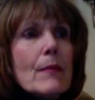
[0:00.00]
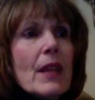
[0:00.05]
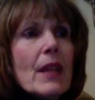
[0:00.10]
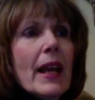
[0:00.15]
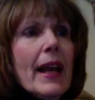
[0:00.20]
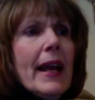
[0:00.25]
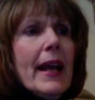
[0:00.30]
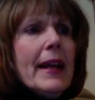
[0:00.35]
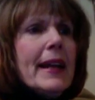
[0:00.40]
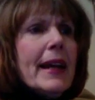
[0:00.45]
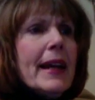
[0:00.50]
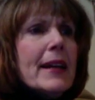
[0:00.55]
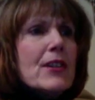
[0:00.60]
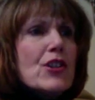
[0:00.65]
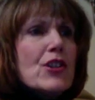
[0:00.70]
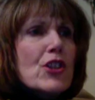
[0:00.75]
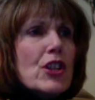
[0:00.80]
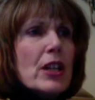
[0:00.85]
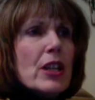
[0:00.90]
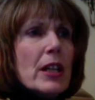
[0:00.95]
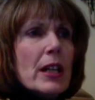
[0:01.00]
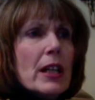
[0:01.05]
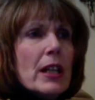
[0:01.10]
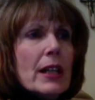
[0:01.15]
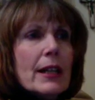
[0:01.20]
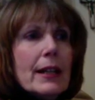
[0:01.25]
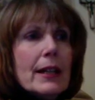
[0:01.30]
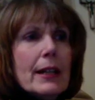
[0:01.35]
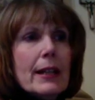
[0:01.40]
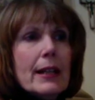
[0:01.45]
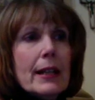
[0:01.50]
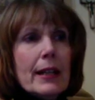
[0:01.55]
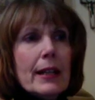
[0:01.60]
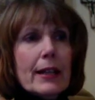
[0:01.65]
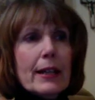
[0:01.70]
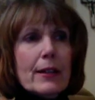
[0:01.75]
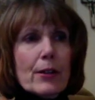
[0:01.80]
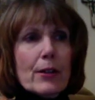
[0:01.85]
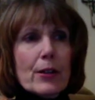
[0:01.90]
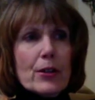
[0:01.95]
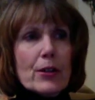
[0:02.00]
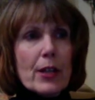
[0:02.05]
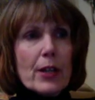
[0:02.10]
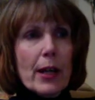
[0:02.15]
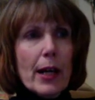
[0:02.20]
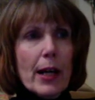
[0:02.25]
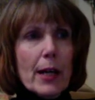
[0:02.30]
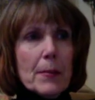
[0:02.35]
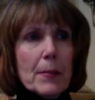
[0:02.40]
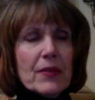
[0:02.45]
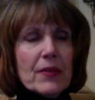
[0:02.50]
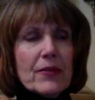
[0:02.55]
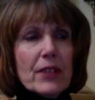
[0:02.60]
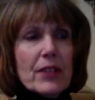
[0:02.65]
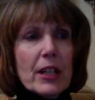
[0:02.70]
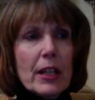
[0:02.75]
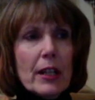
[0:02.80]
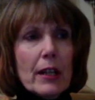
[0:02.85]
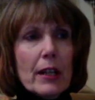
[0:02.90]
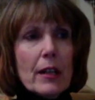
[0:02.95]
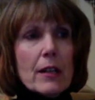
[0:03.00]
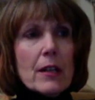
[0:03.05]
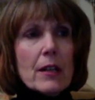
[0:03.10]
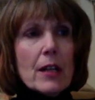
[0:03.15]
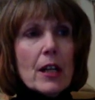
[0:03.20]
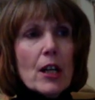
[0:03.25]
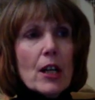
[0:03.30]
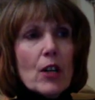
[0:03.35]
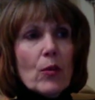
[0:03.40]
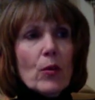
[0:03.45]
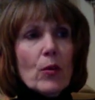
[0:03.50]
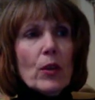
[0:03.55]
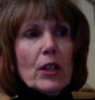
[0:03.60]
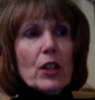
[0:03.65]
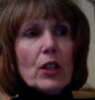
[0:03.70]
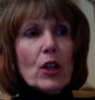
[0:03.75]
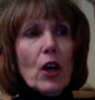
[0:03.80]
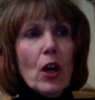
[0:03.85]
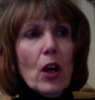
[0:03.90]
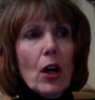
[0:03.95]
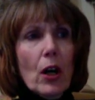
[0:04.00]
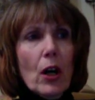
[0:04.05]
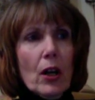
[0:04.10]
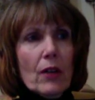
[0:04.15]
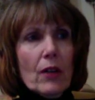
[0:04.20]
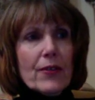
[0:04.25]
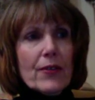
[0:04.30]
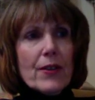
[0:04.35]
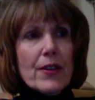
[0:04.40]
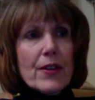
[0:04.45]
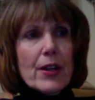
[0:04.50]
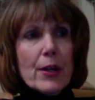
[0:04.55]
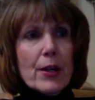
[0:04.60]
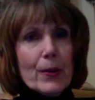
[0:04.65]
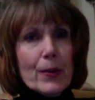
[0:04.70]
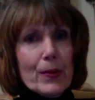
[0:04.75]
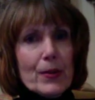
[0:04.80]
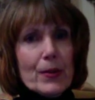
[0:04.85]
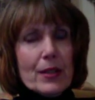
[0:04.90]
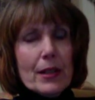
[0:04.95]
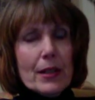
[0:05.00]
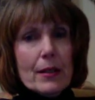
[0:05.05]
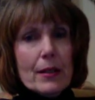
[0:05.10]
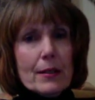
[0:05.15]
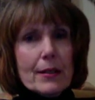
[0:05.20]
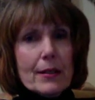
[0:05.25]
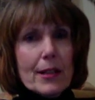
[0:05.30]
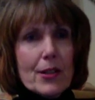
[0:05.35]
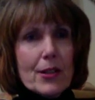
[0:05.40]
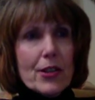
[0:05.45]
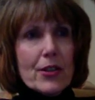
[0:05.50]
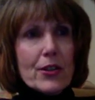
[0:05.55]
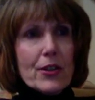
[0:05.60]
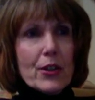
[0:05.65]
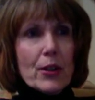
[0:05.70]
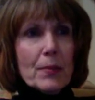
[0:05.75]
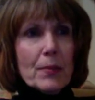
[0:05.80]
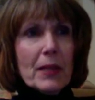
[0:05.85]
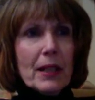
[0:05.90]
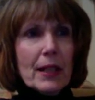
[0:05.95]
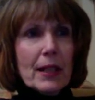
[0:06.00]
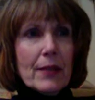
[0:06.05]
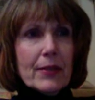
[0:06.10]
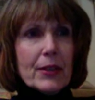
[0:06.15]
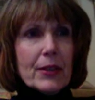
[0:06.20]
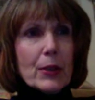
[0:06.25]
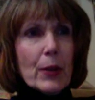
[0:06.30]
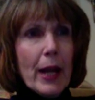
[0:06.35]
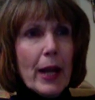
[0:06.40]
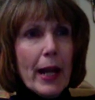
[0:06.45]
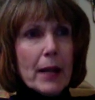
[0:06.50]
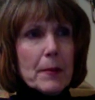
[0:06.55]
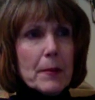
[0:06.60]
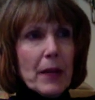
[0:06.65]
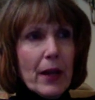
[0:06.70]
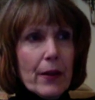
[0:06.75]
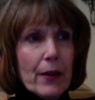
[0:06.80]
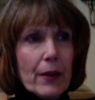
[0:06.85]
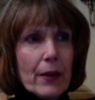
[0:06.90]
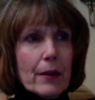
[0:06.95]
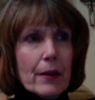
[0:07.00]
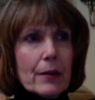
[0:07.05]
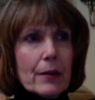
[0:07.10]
And as she, in her time of need, would call for those such as her beloved grandmother.